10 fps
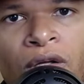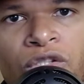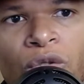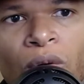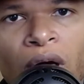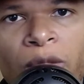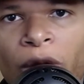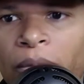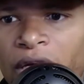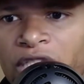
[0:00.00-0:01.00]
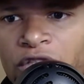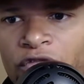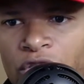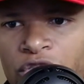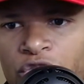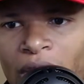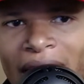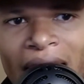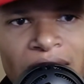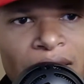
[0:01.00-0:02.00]
to the population versus trying
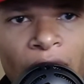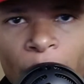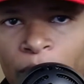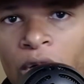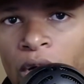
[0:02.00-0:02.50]
to actually help